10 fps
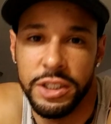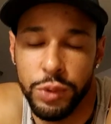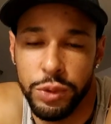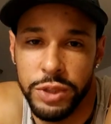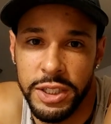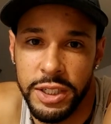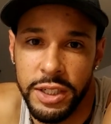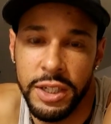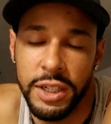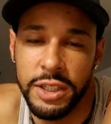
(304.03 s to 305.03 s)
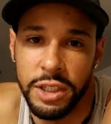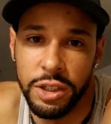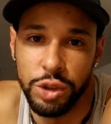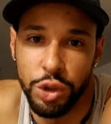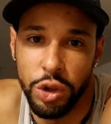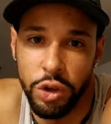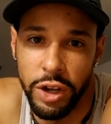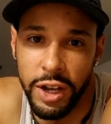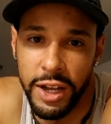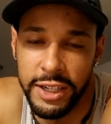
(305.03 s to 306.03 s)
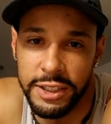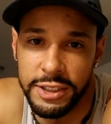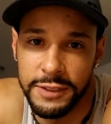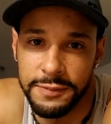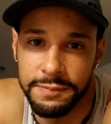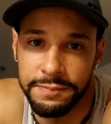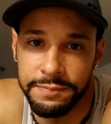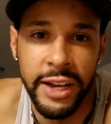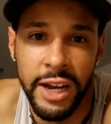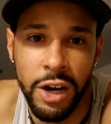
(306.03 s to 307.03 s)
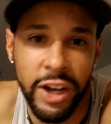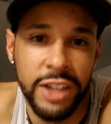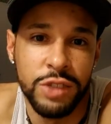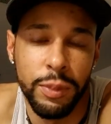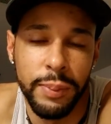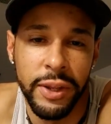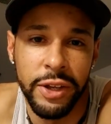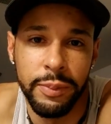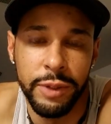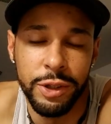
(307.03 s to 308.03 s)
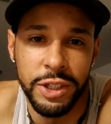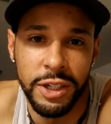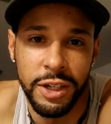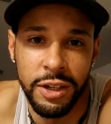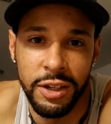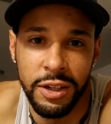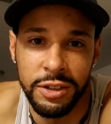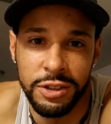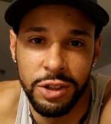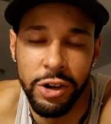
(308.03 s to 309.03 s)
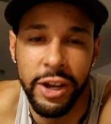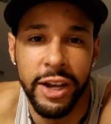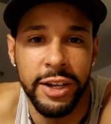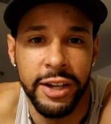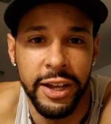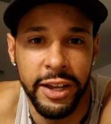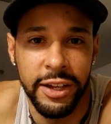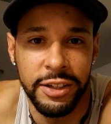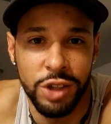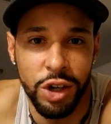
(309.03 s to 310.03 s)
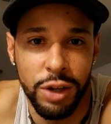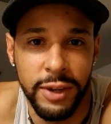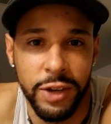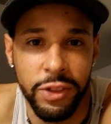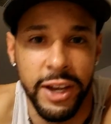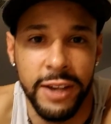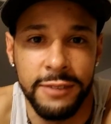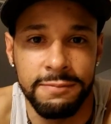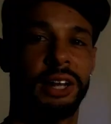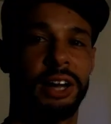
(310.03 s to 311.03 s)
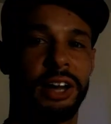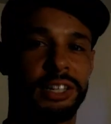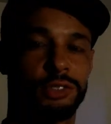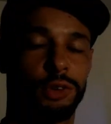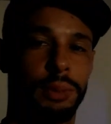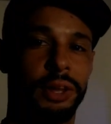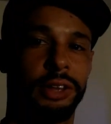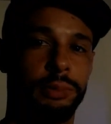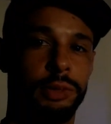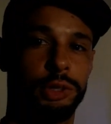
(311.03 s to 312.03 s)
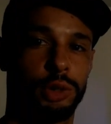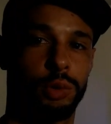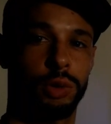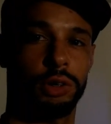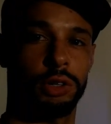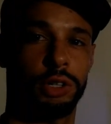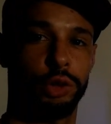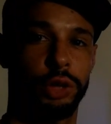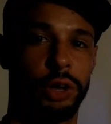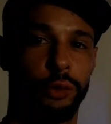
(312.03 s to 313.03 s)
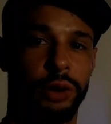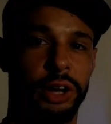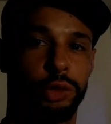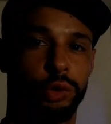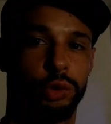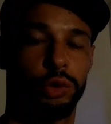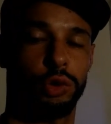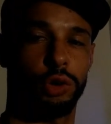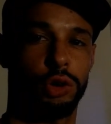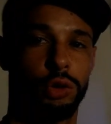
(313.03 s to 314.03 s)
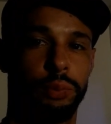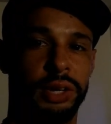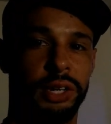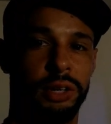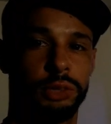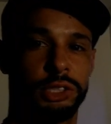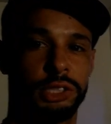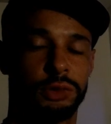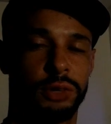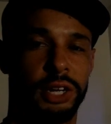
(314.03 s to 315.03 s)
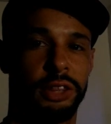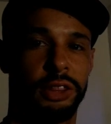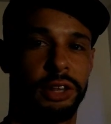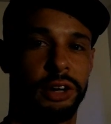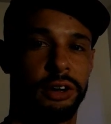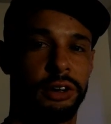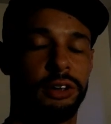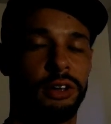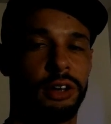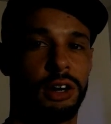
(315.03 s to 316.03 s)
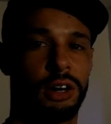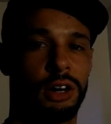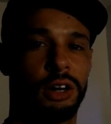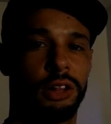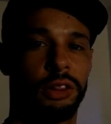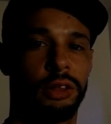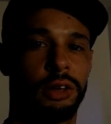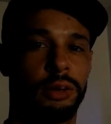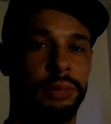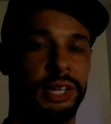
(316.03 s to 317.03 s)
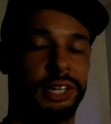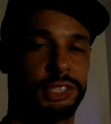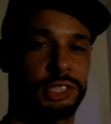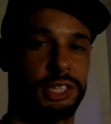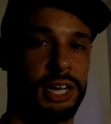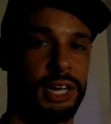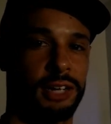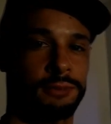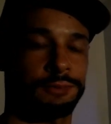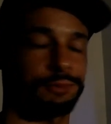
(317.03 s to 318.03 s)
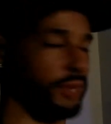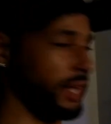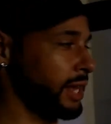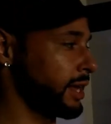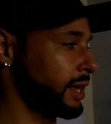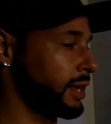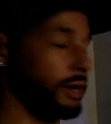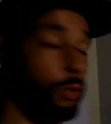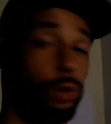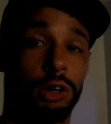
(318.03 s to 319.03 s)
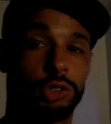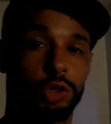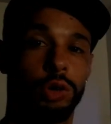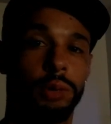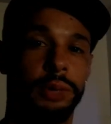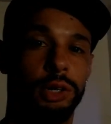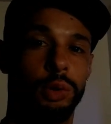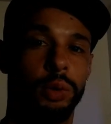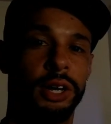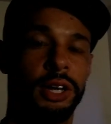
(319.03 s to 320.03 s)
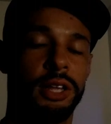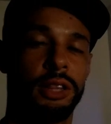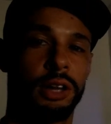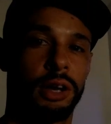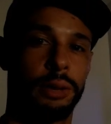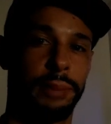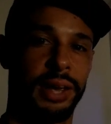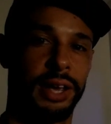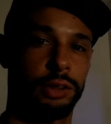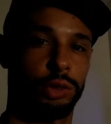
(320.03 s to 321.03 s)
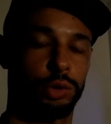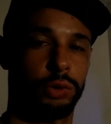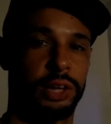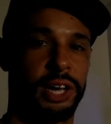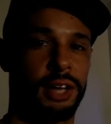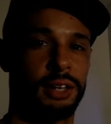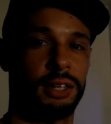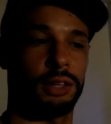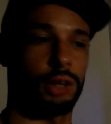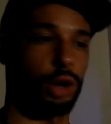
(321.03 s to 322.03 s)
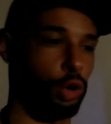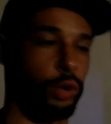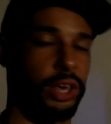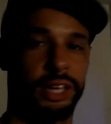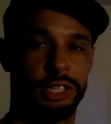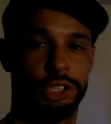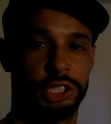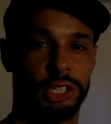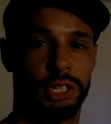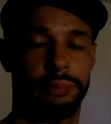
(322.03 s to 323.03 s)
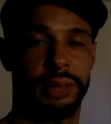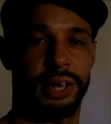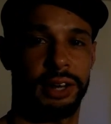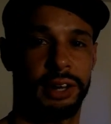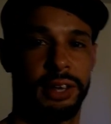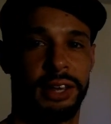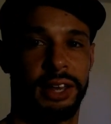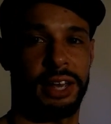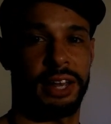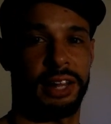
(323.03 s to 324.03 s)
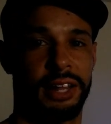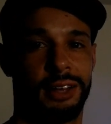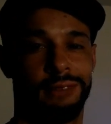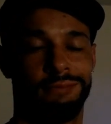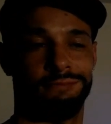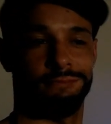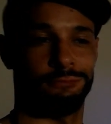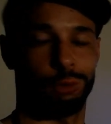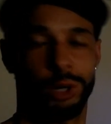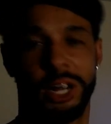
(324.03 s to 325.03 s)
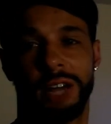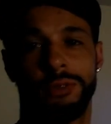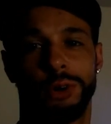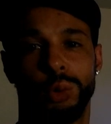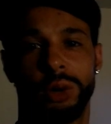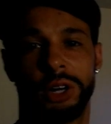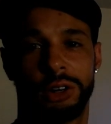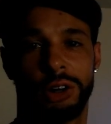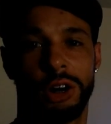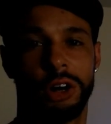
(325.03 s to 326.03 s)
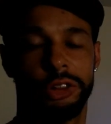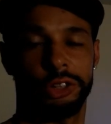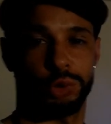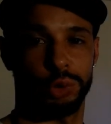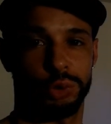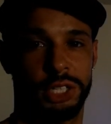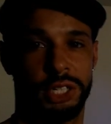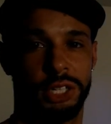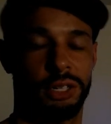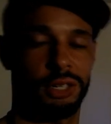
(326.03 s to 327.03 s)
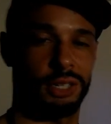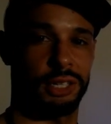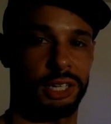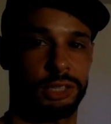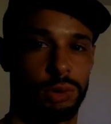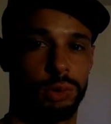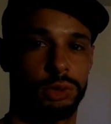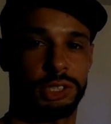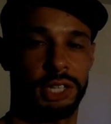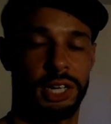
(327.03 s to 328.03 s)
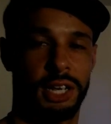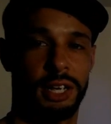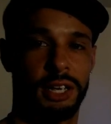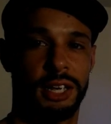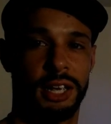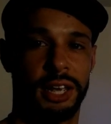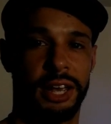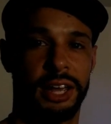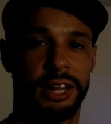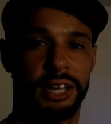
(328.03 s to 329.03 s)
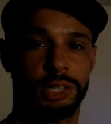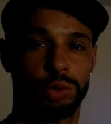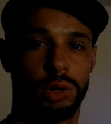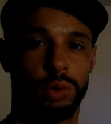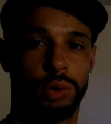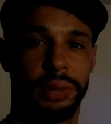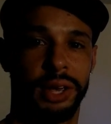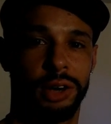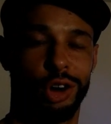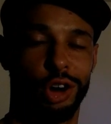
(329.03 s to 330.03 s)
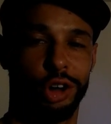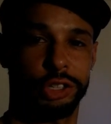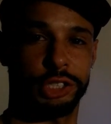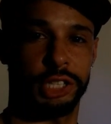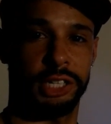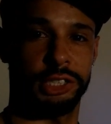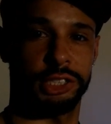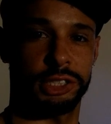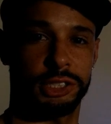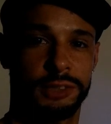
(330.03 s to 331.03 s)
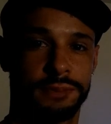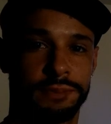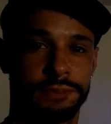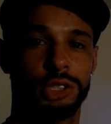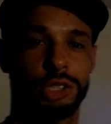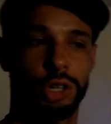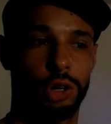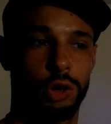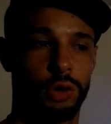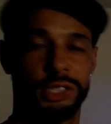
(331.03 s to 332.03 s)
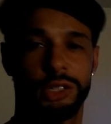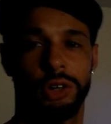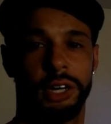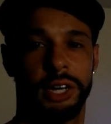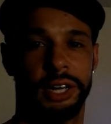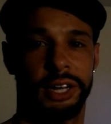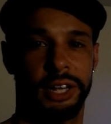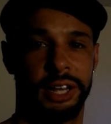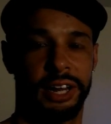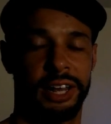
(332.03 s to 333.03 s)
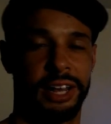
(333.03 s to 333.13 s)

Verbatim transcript: this routine to control the lights. Now, as for playing the music, let's go ahead and talk about that. Now, as for playing the music, we're going to do that right through the Google Home Mini, which is right there on the media stack. And we're also going to be doing the command through that, the OKG command, and then whatever we're going to call this routine. That's what we'll say, and that's what will make all the changes. So let's go ahead and